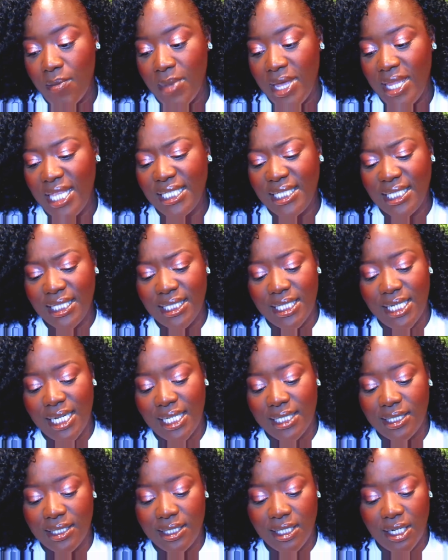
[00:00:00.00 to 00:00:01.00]
And this isn't
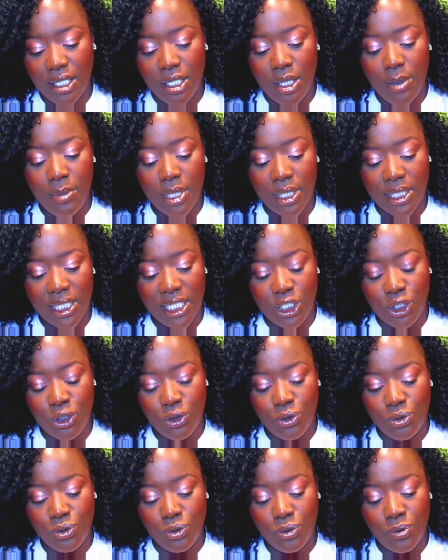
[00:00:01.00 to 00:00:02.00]
necessarily a book that
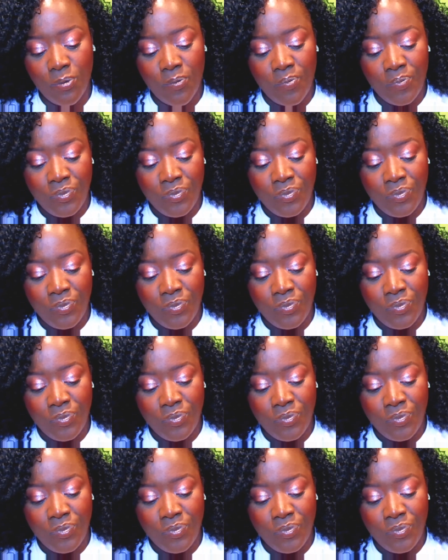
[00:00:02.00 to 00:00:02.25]
you